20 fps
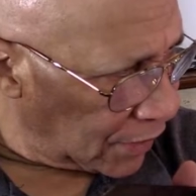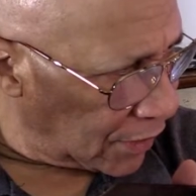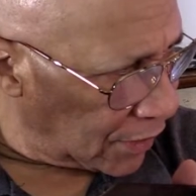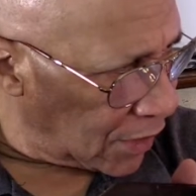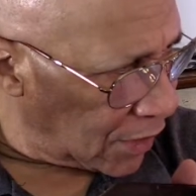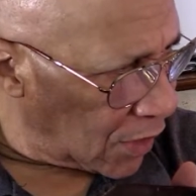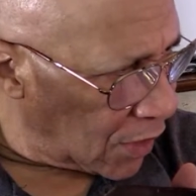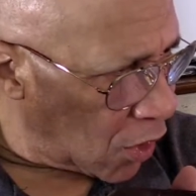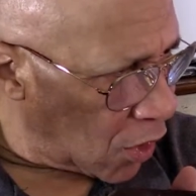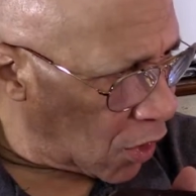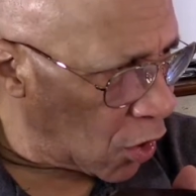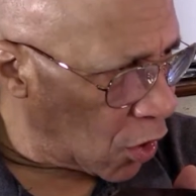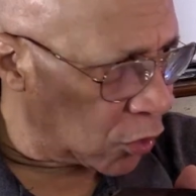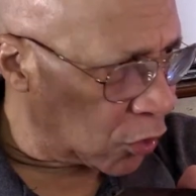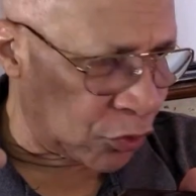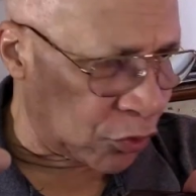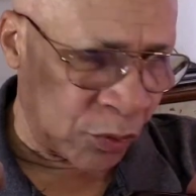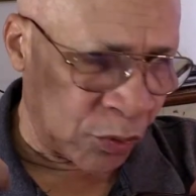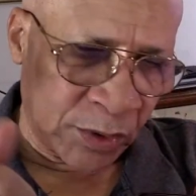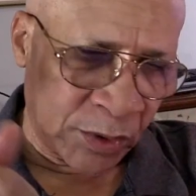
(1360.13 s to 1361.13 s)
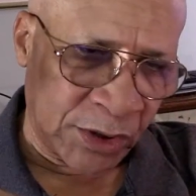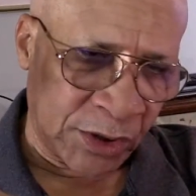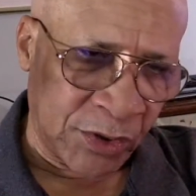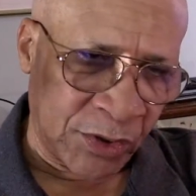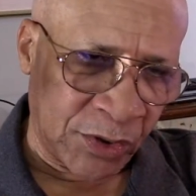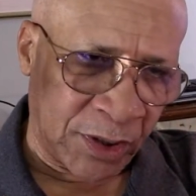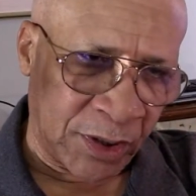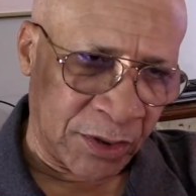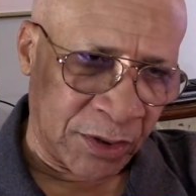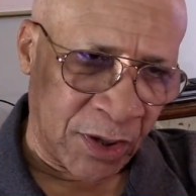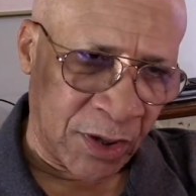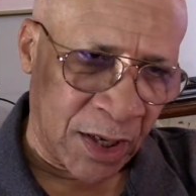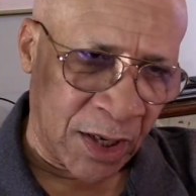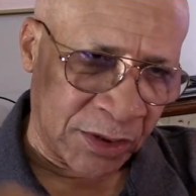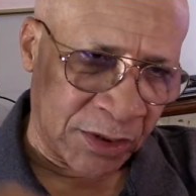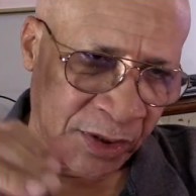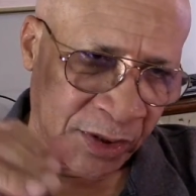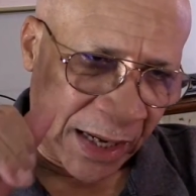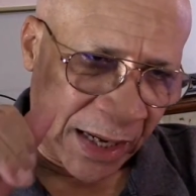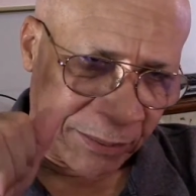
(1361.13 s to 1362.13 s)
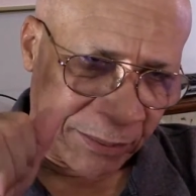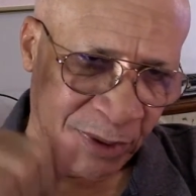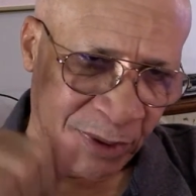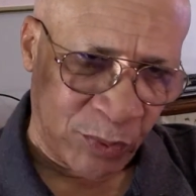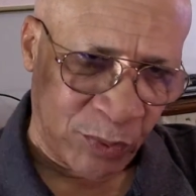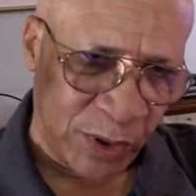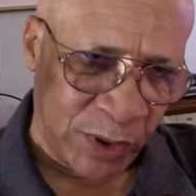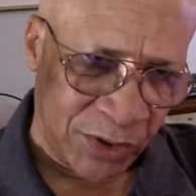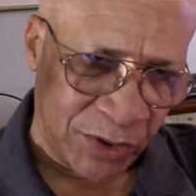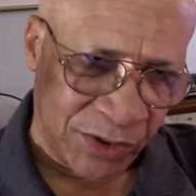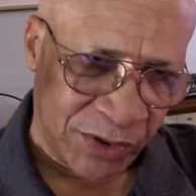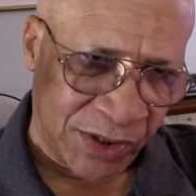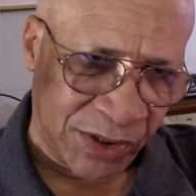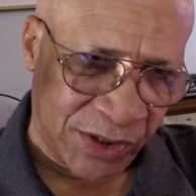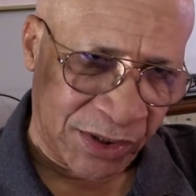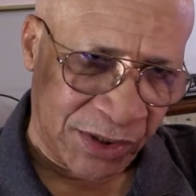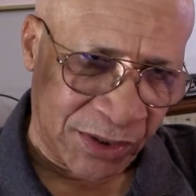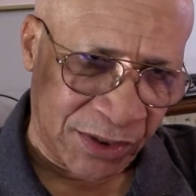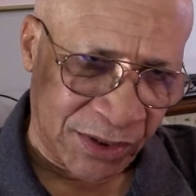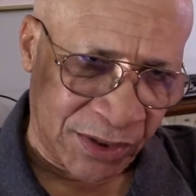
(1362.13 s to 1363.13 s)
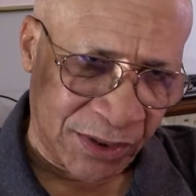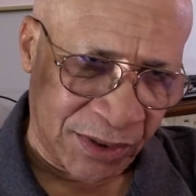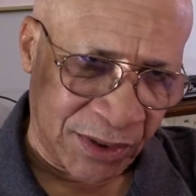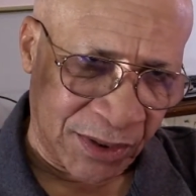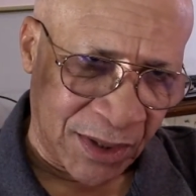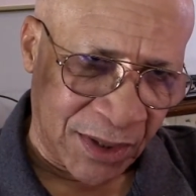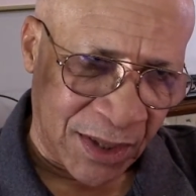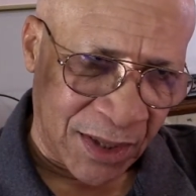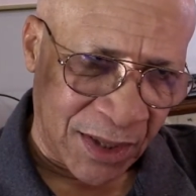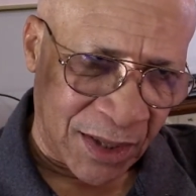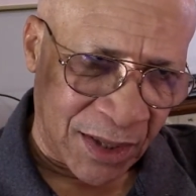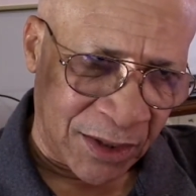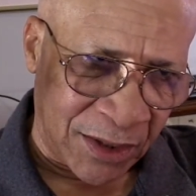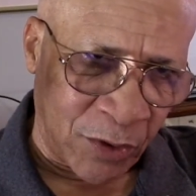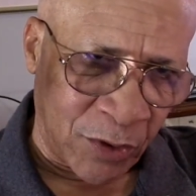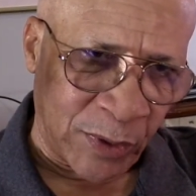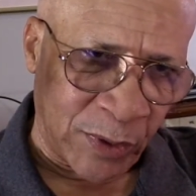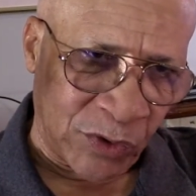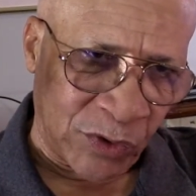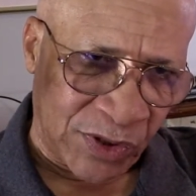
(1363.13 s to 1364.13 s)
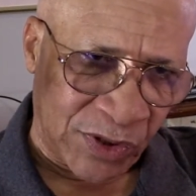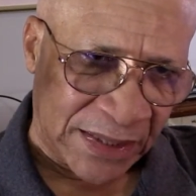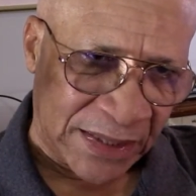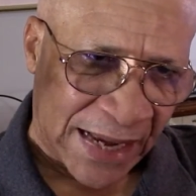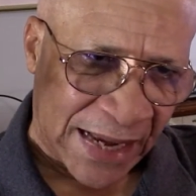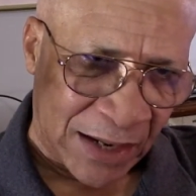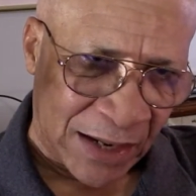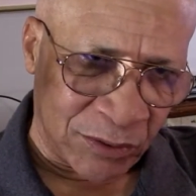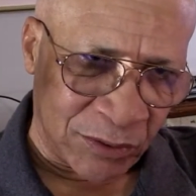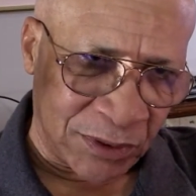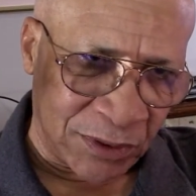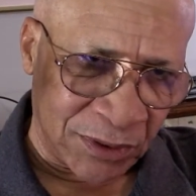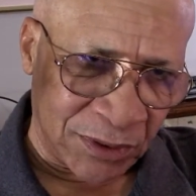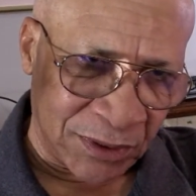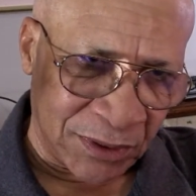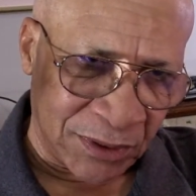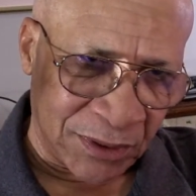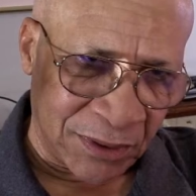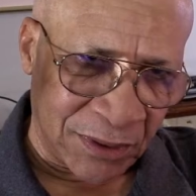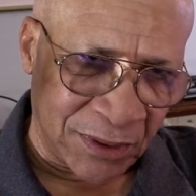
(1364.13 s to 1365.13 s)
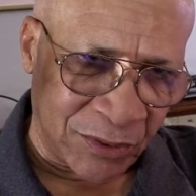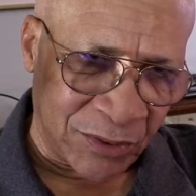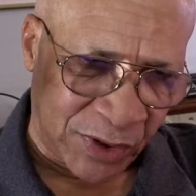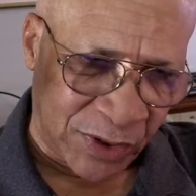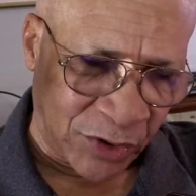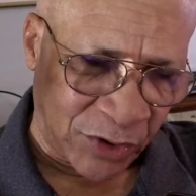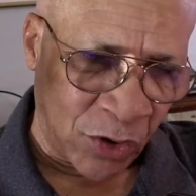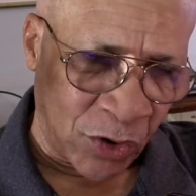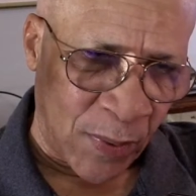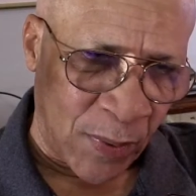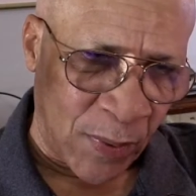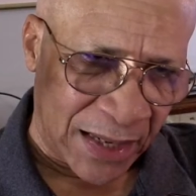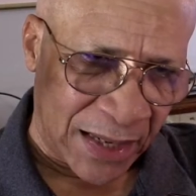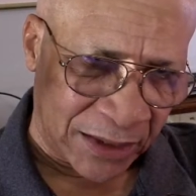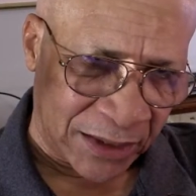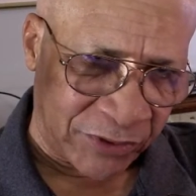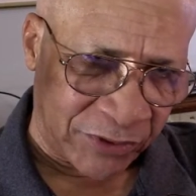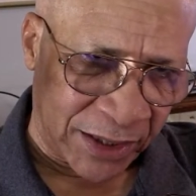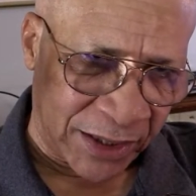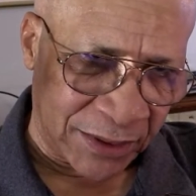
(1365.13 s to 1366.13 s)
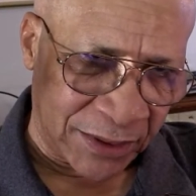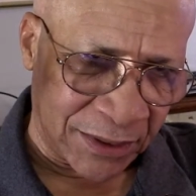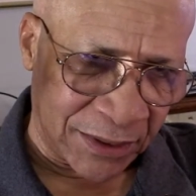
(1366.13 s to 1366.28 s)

Oh, so it's not in the car. It's not like between the seats? When you sit down, you said your wallet, right?